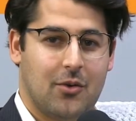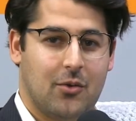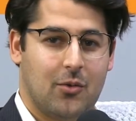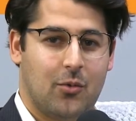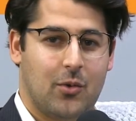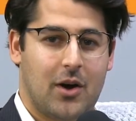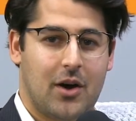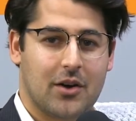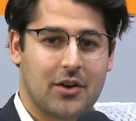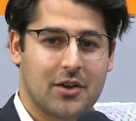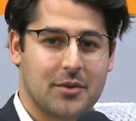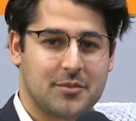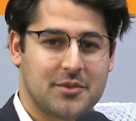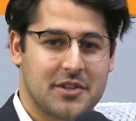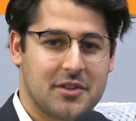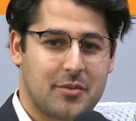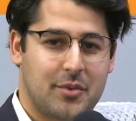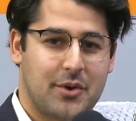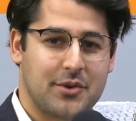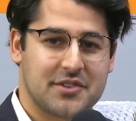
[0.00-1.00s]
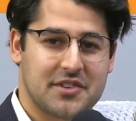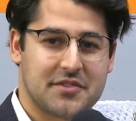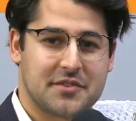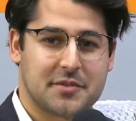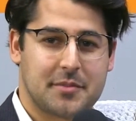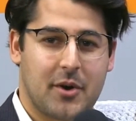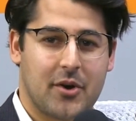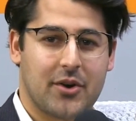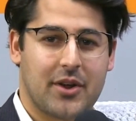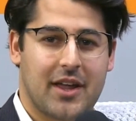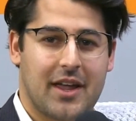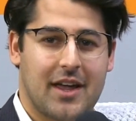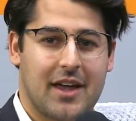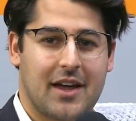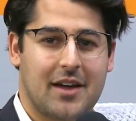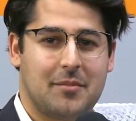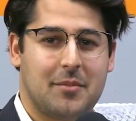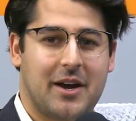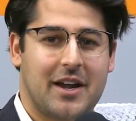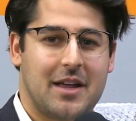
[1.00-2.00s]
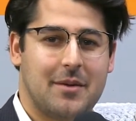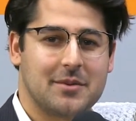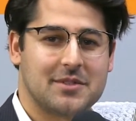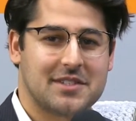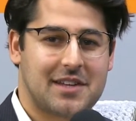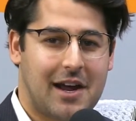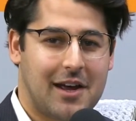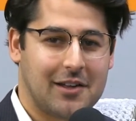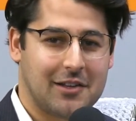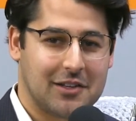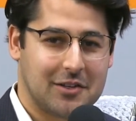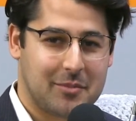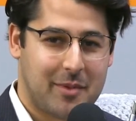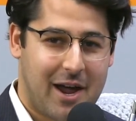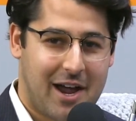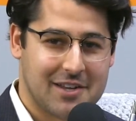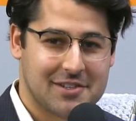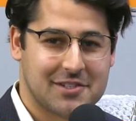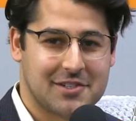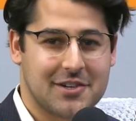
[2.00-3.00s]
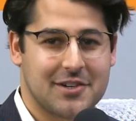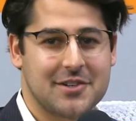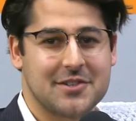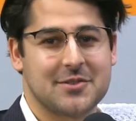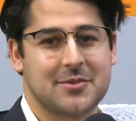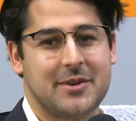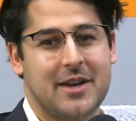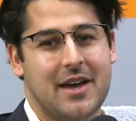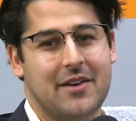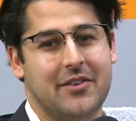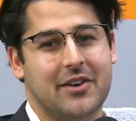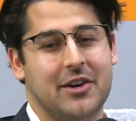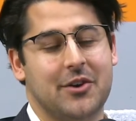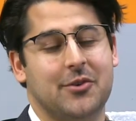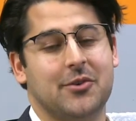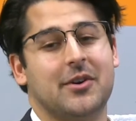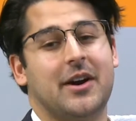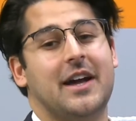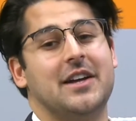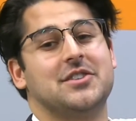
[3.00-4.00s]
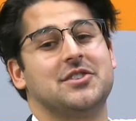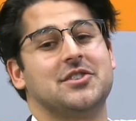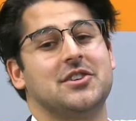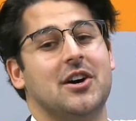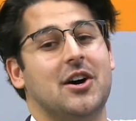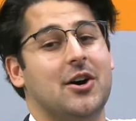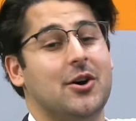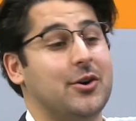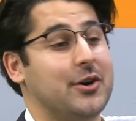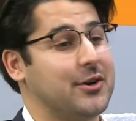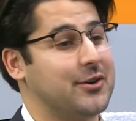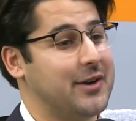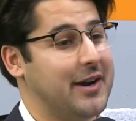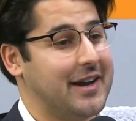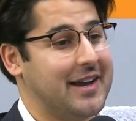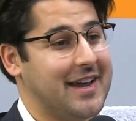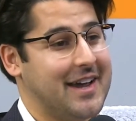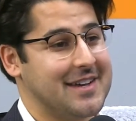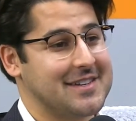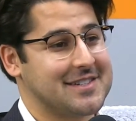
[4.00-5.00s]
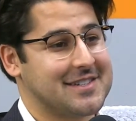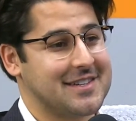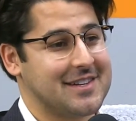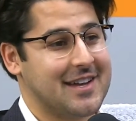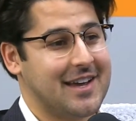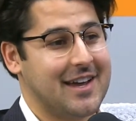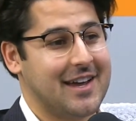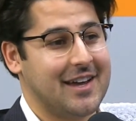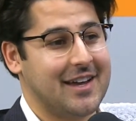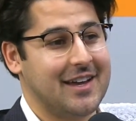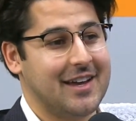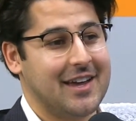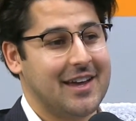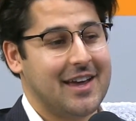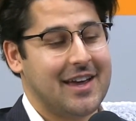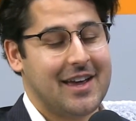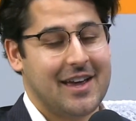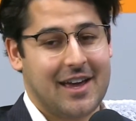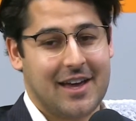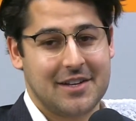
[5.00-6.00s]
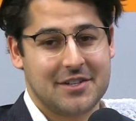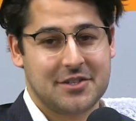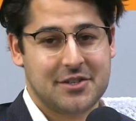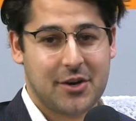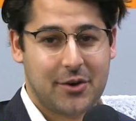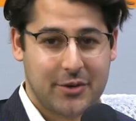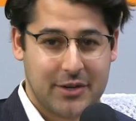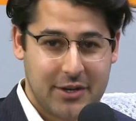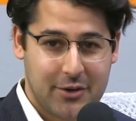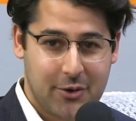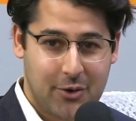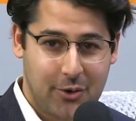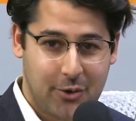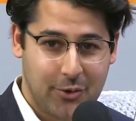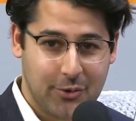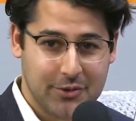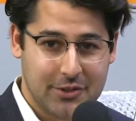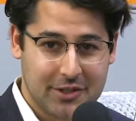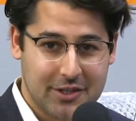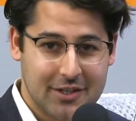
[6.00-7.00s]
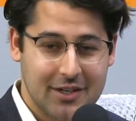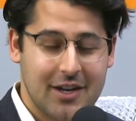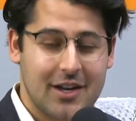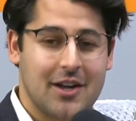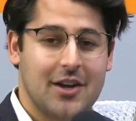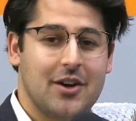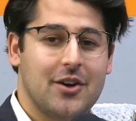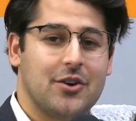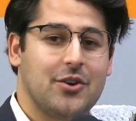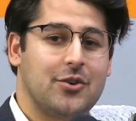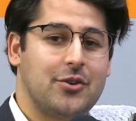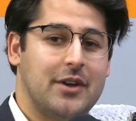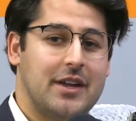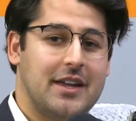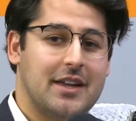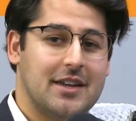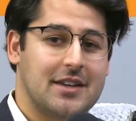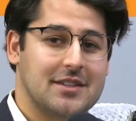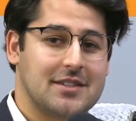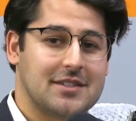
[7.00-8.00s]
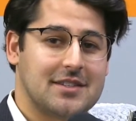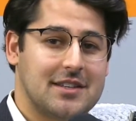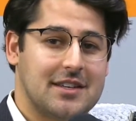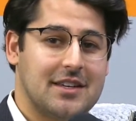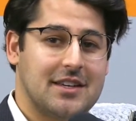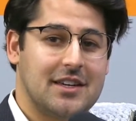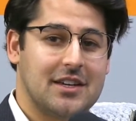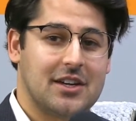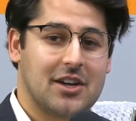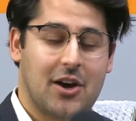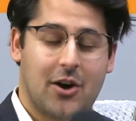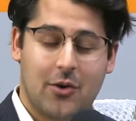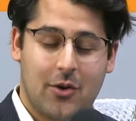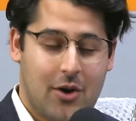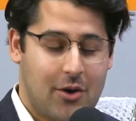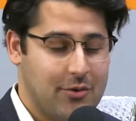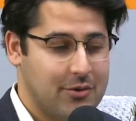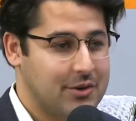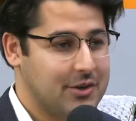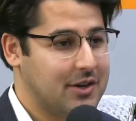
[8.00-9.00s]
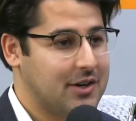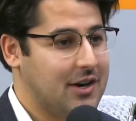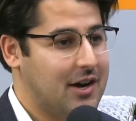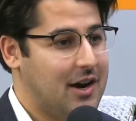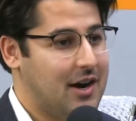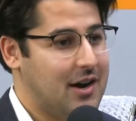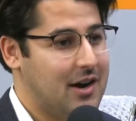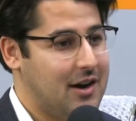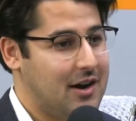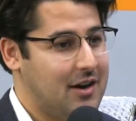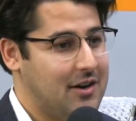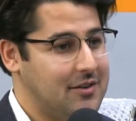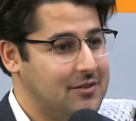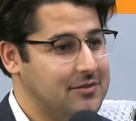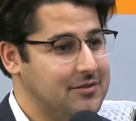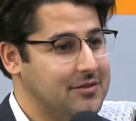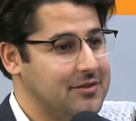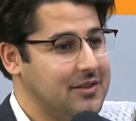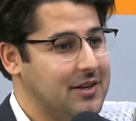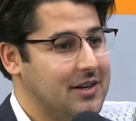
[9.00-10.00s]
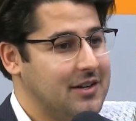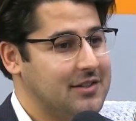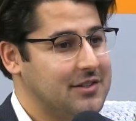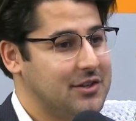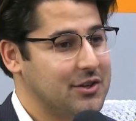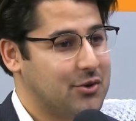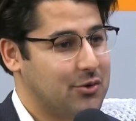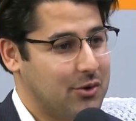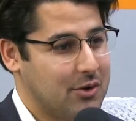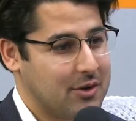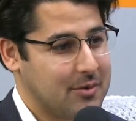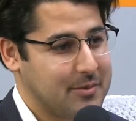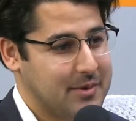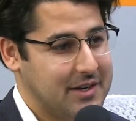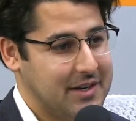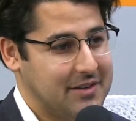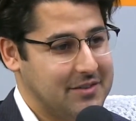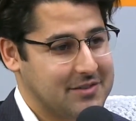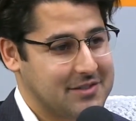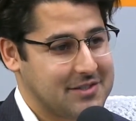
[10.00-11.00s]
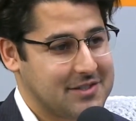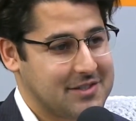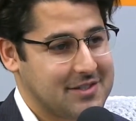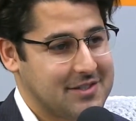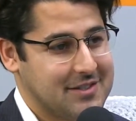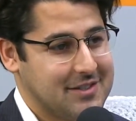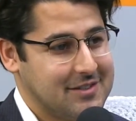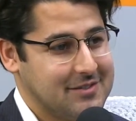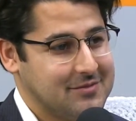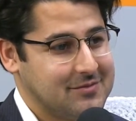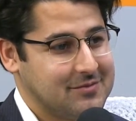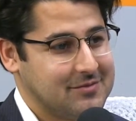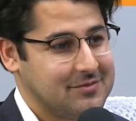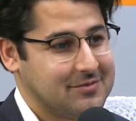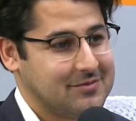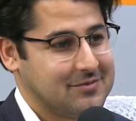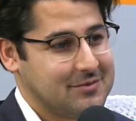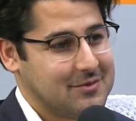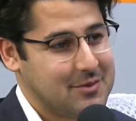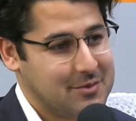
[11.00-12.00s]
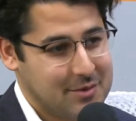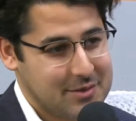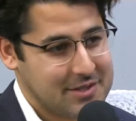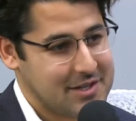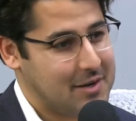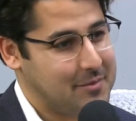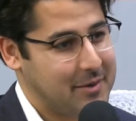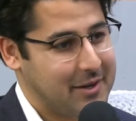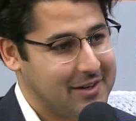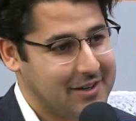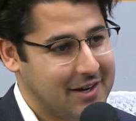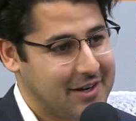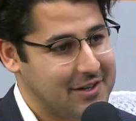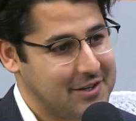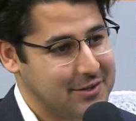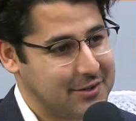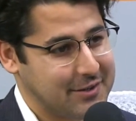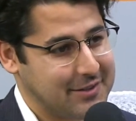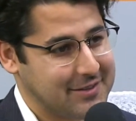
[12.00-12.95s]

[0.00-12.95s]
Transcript: Welcome to the Pulse of Spokane. My name is Tyler Lamasters. We have a great show, a great guest today, Antonio Holder, who is the co-owner of Decorum Gifts. What's up, man? How you doing?